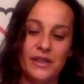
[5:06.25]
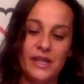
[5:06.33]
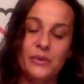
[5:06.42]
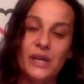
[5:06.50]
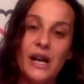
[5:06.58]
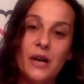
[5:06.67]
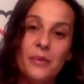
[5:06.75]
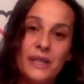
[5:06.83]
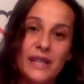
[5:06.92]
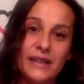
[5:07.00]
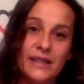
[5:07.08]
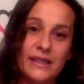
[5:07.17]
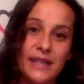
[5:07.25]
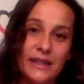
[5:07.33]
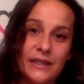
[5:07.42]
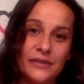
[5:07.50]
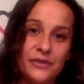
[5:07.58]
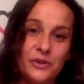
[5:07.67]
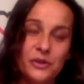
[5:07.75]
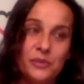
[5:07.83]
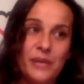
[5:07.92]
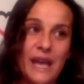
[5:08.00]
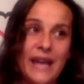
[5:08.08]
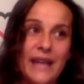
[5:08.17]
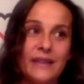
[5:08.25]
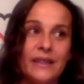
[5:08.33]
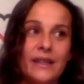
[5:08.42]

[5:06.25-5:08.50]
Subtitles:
they were helping at the daily food bank.